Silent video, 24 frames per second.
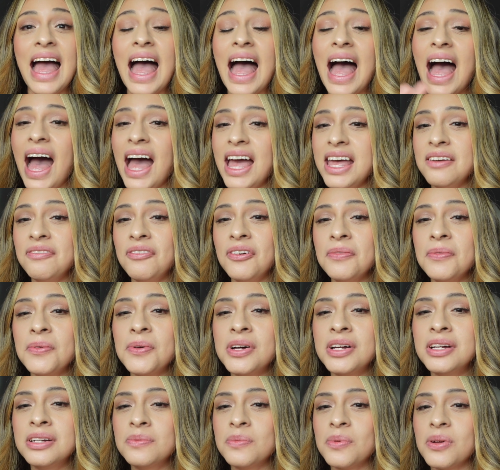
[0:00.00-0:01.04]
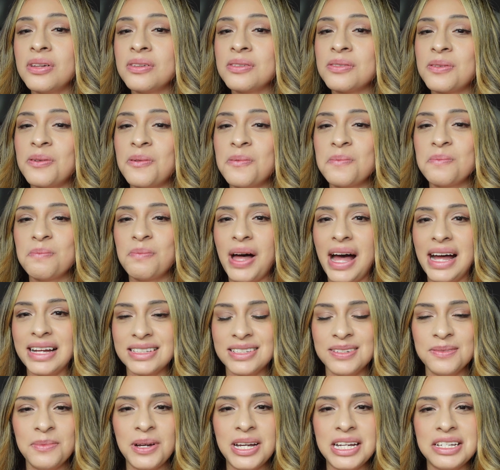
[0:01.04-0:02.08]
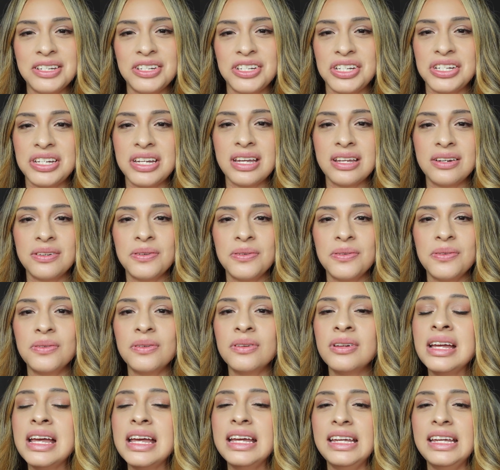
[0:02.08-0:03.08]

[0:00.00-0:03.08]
Hi everyone, welcome back to my channel.